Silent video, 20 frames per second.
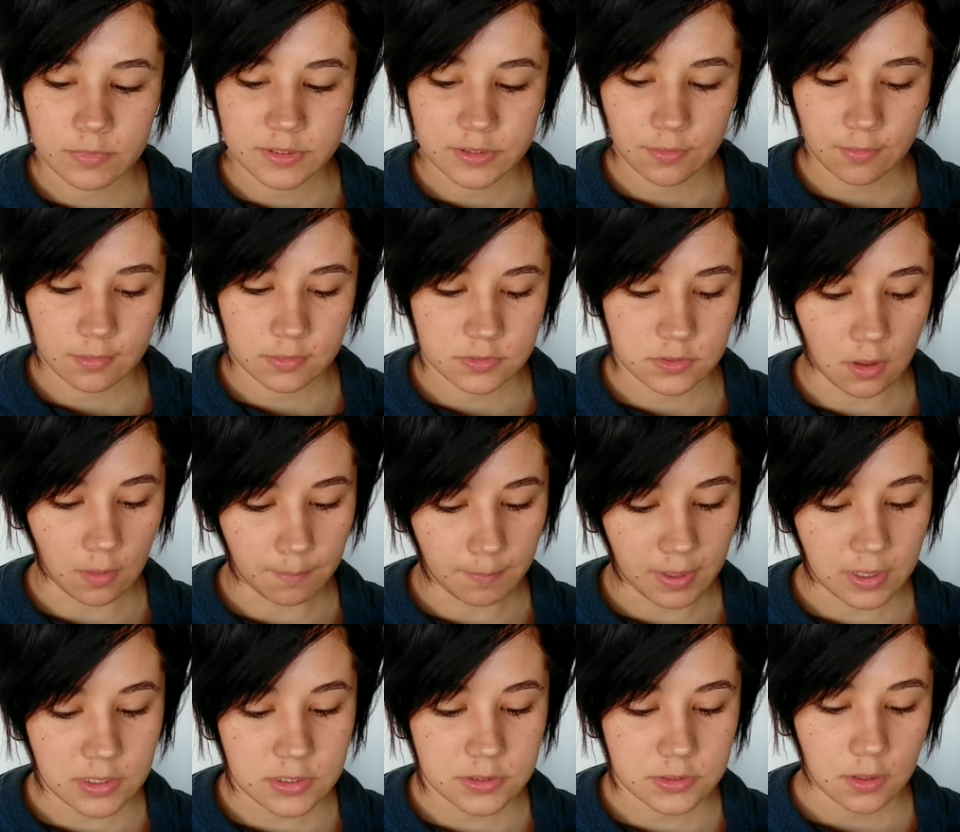materials are
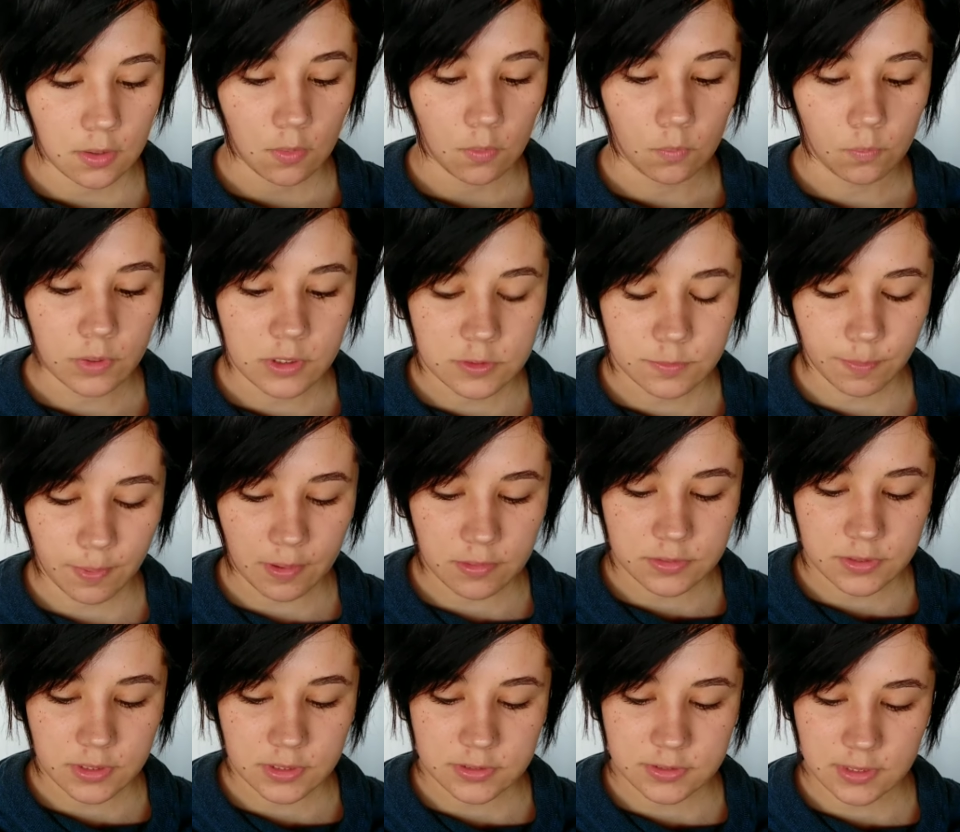mixed, which
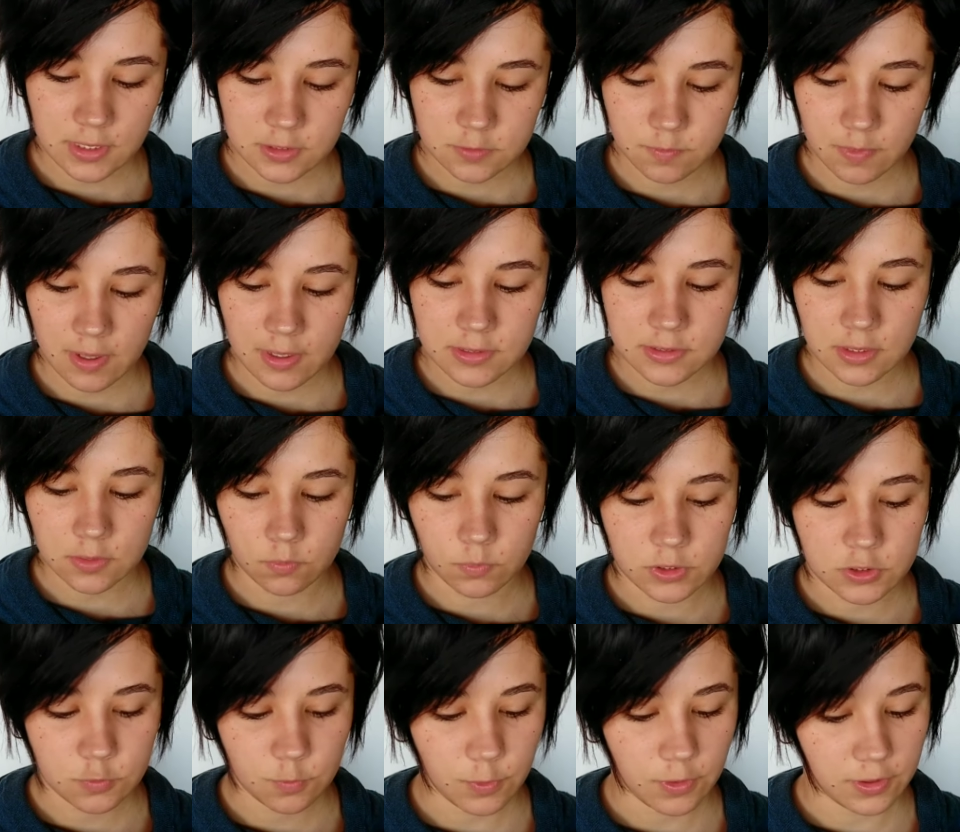process takes place, and
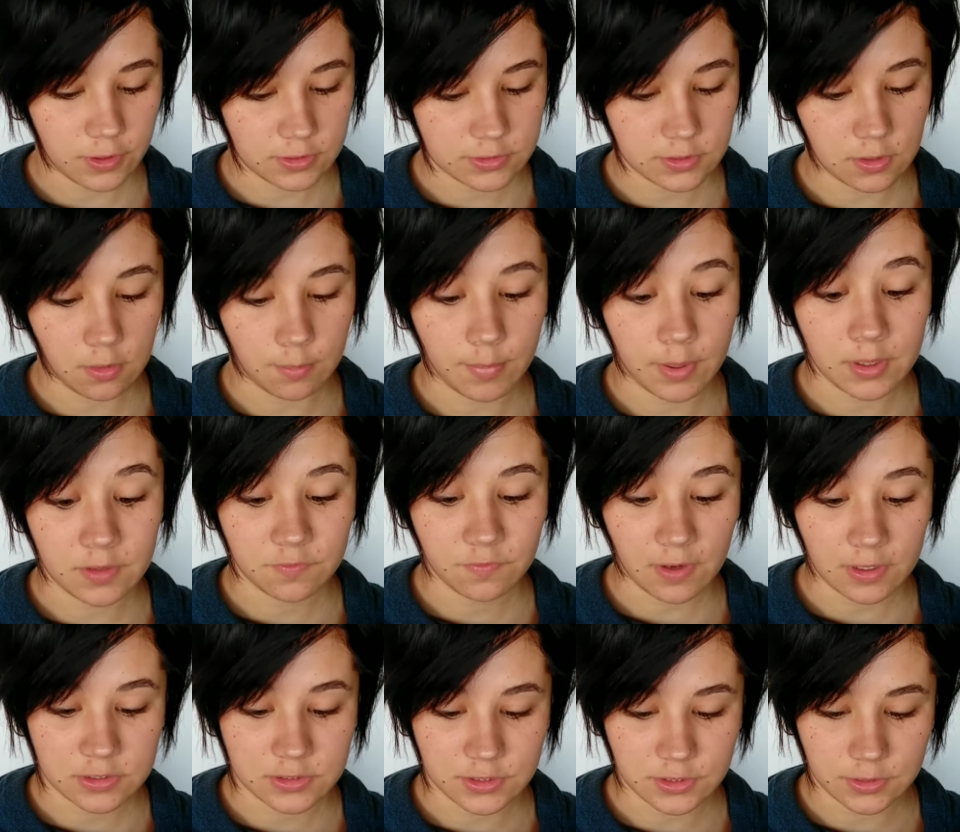which products are
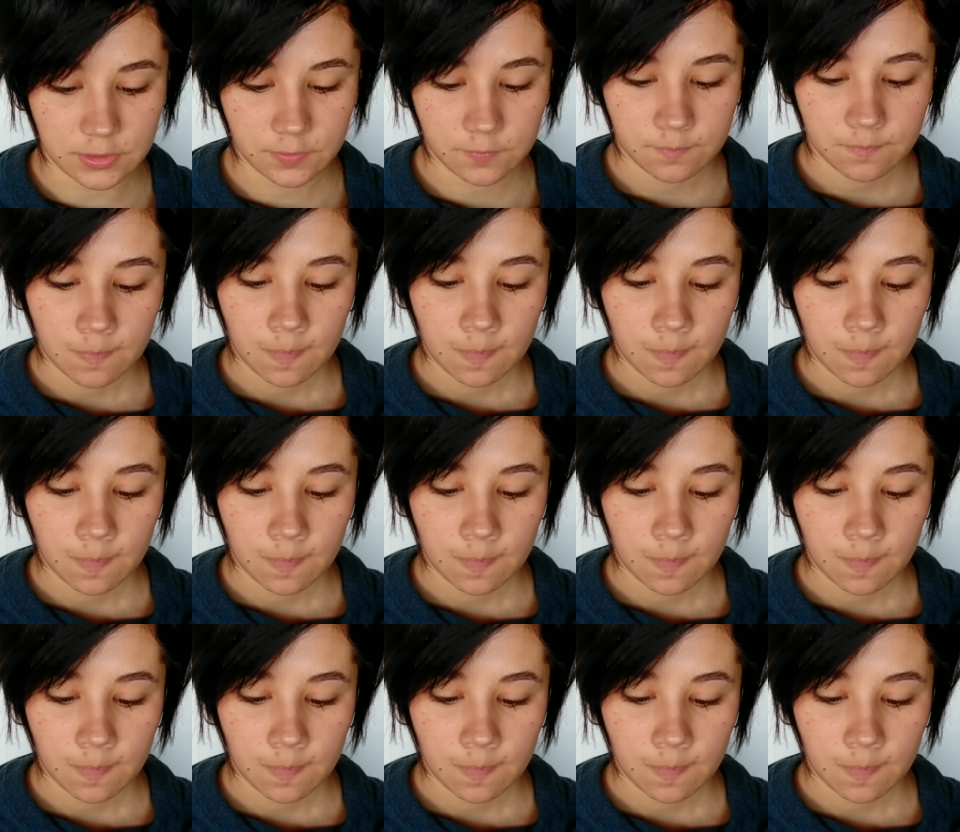manufactured.